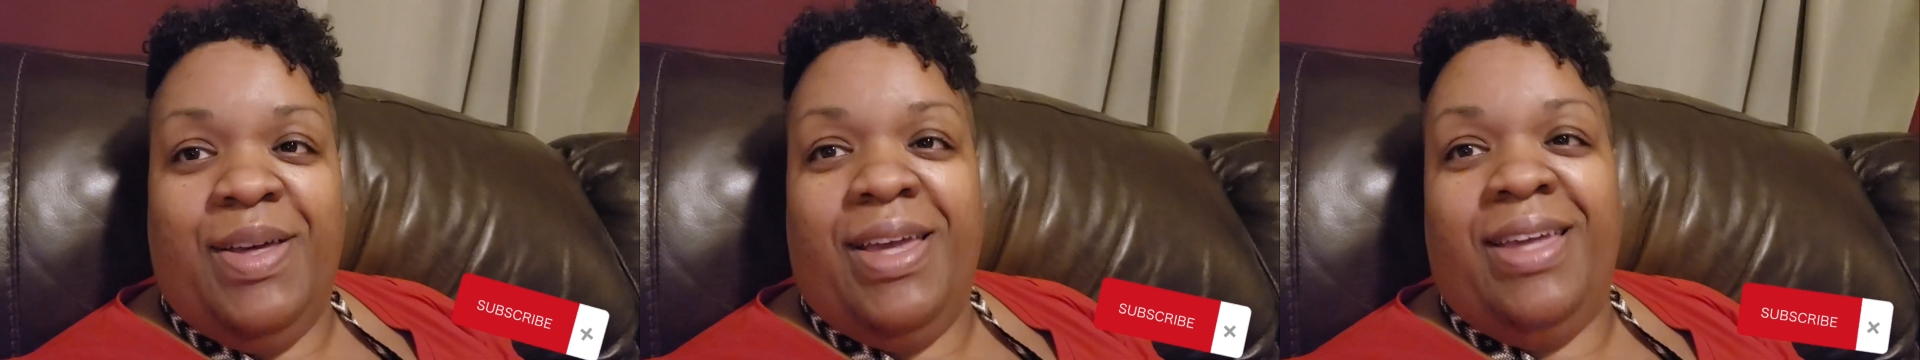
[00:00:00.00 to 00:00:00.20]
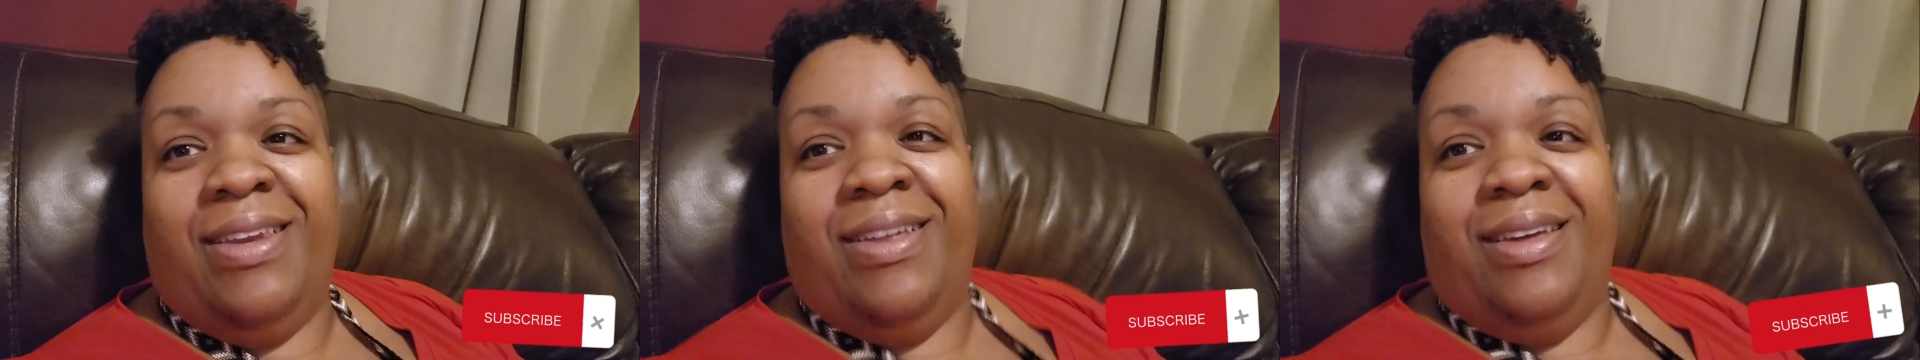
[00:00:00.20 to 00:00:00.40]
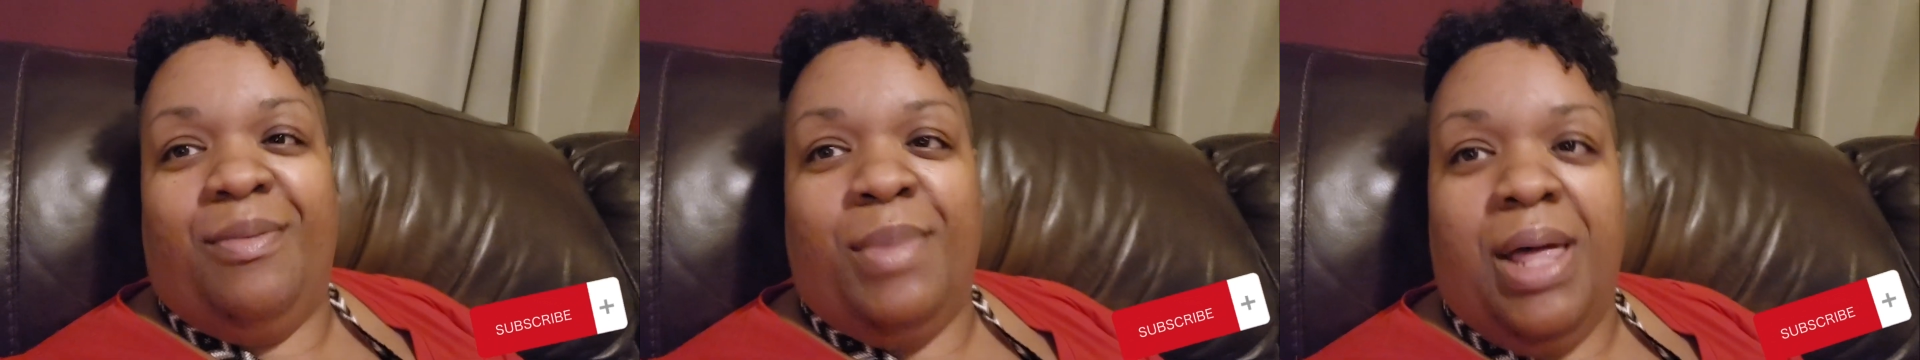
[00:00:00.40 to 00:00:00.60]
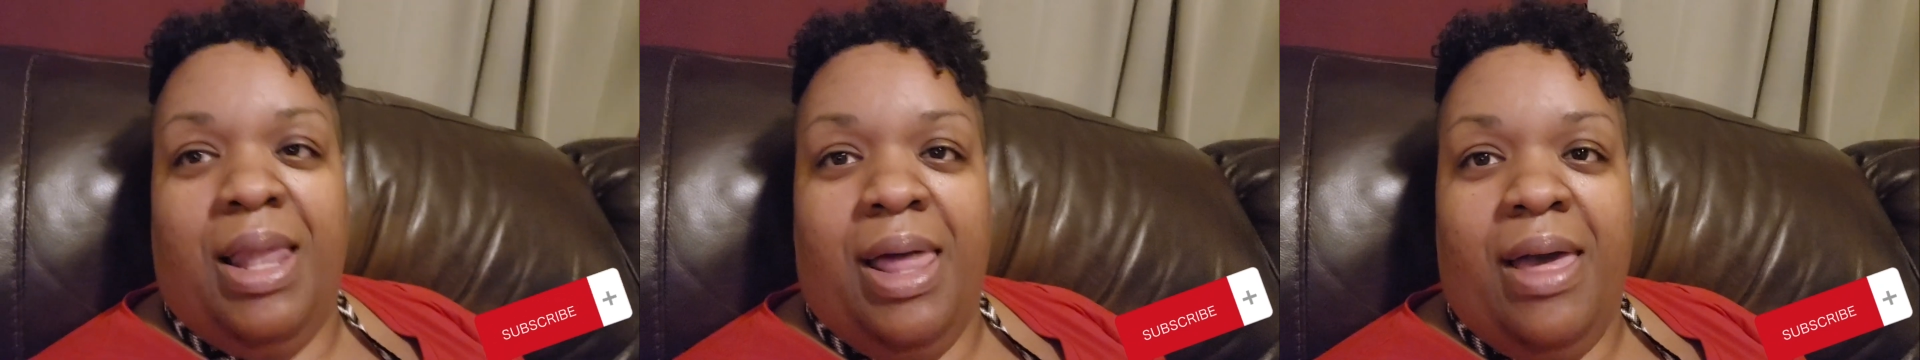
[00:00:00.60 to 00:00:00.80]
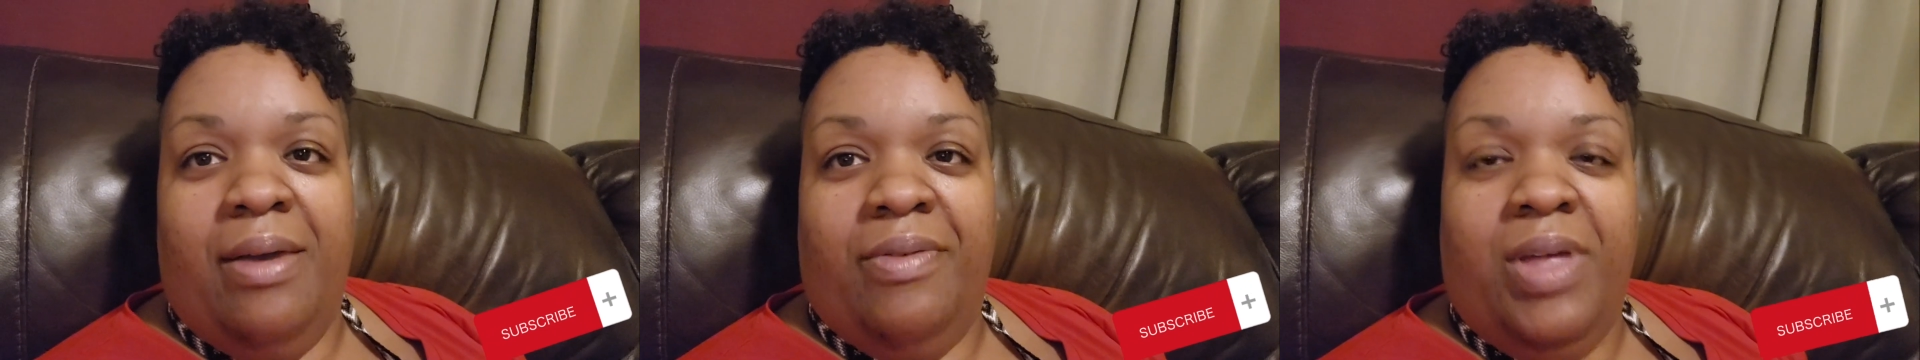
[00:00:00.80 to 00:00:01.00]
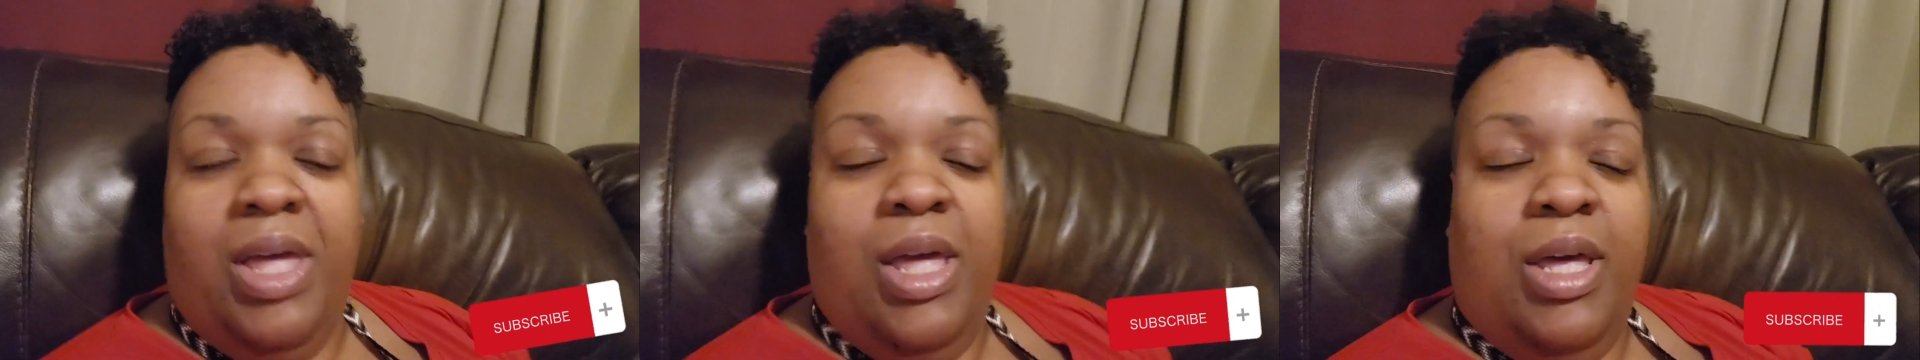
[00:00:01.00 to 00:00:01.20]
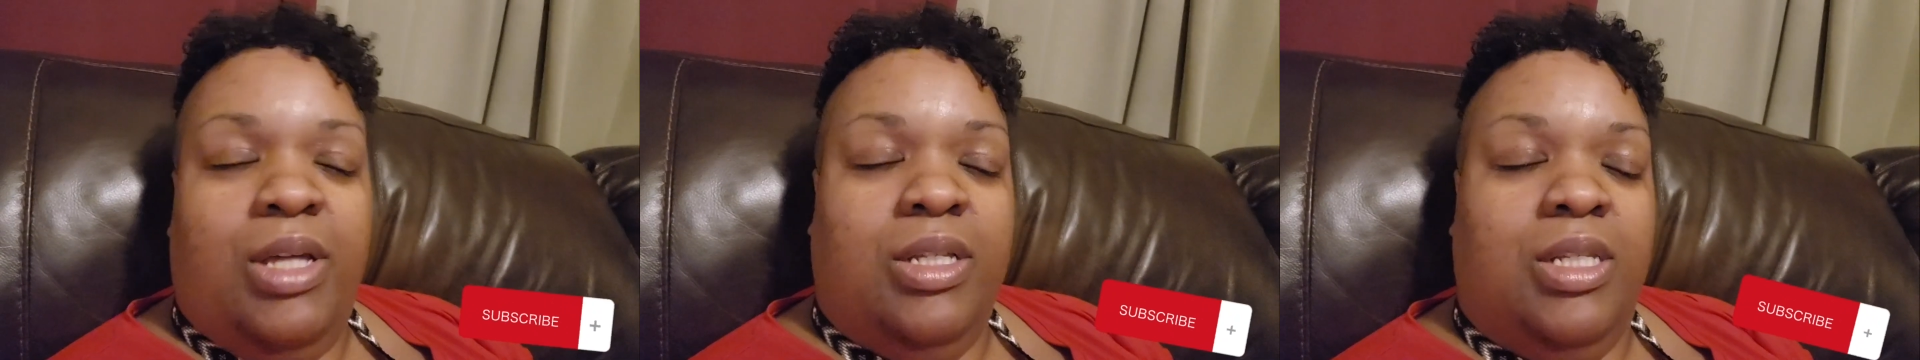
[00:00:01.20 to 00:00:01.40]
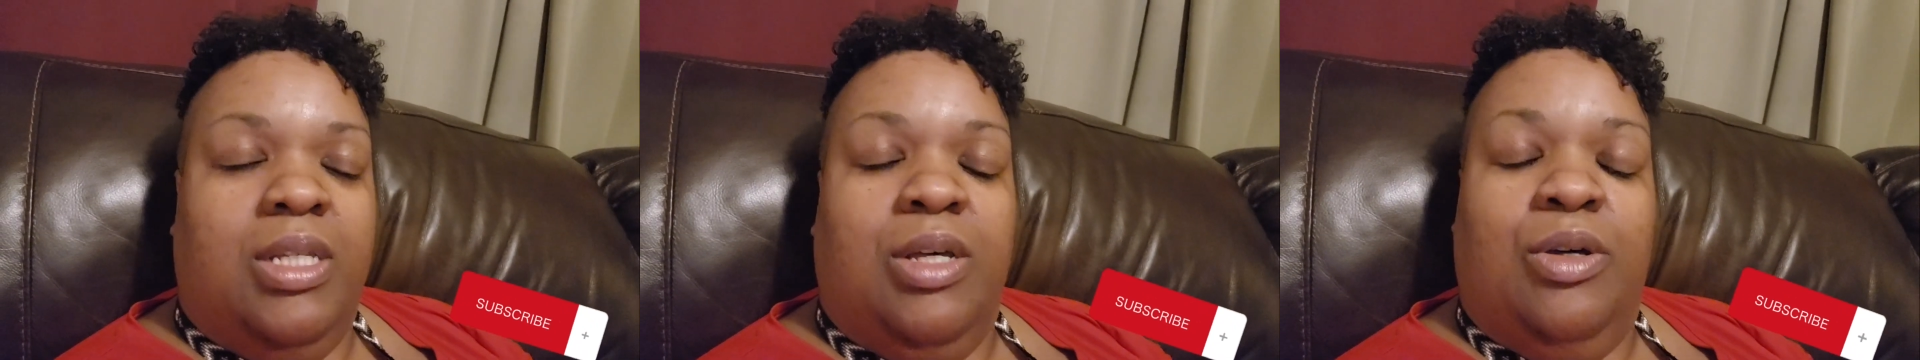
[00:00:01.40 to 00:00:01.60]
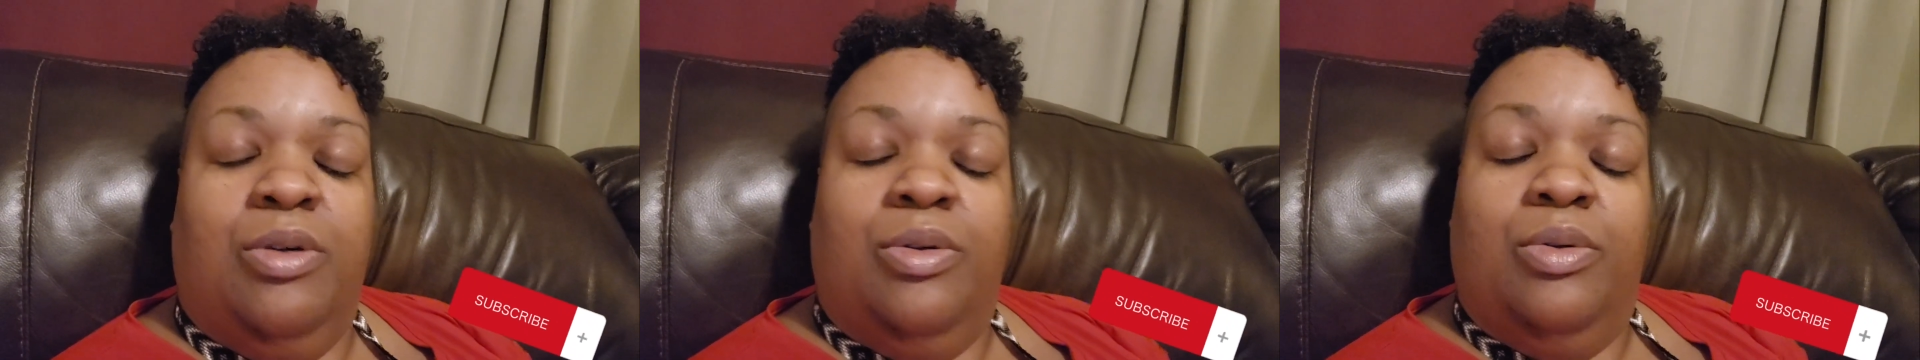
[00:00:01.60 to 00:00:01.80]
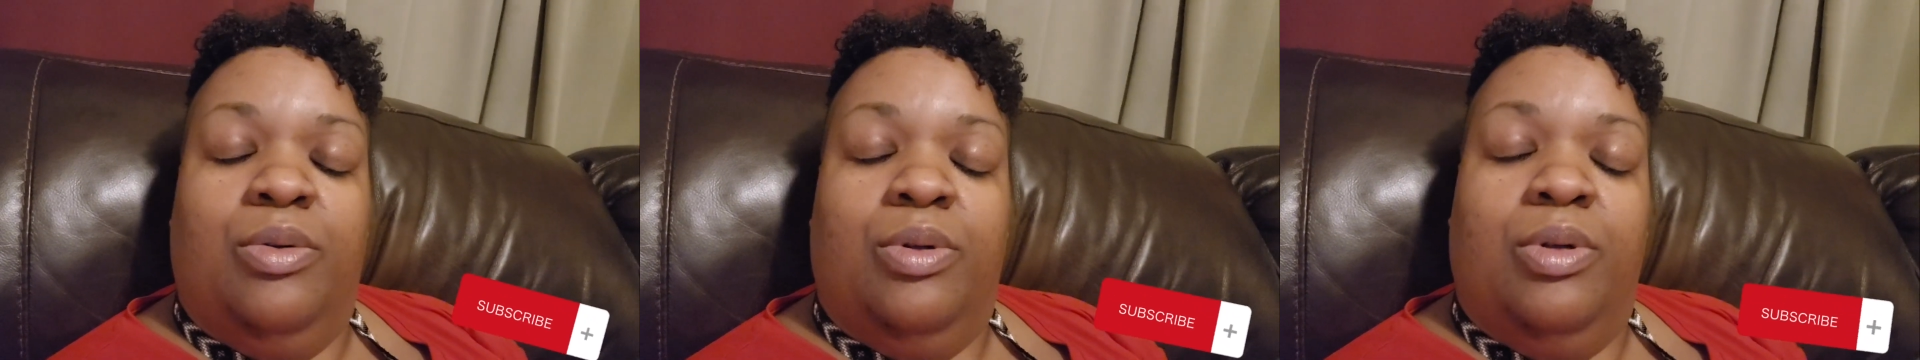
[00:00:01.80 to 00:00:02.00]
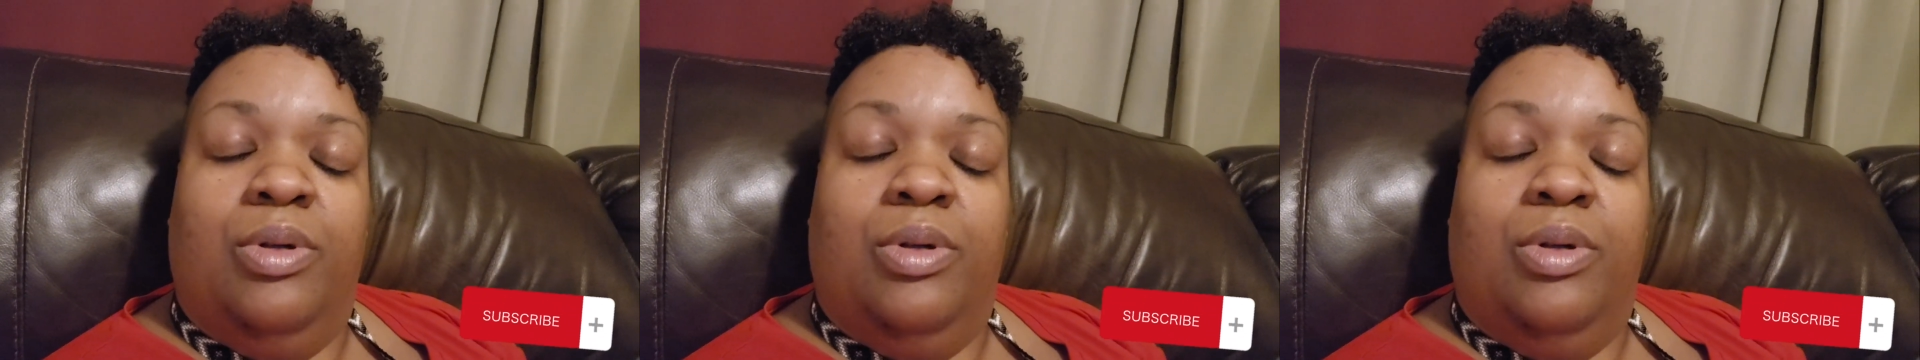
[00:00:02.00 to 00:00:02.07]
in my life. So